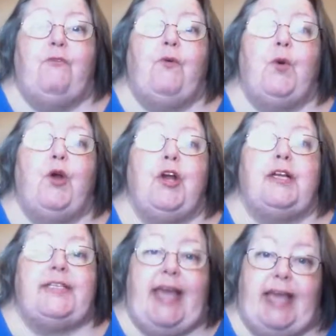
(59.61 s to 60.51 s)
for
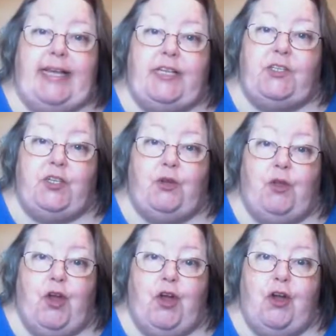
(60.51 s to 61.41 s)
taking so
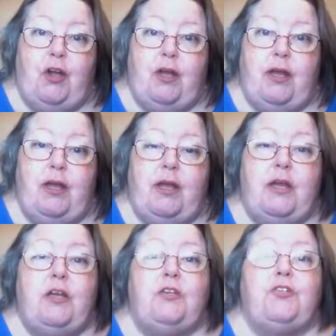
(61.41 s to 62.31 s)
long
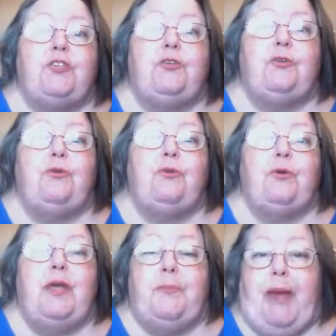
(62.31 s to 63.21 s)
to
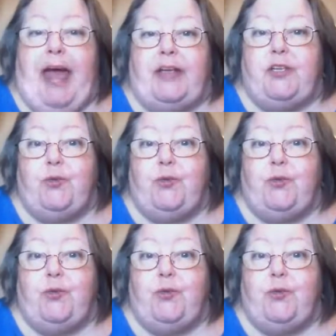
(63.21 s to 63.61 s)
get back to